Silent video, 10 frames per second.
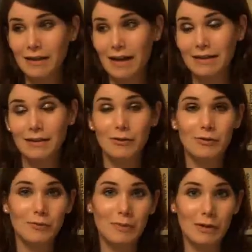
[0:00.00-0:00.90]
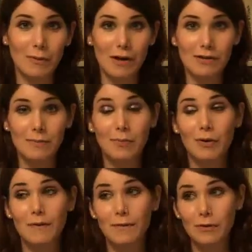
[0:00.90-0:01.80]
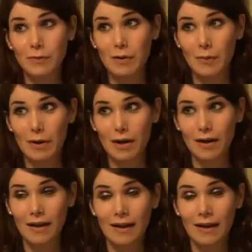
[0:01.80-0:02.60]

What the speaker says: I think you should be aware, it's important for you to be aware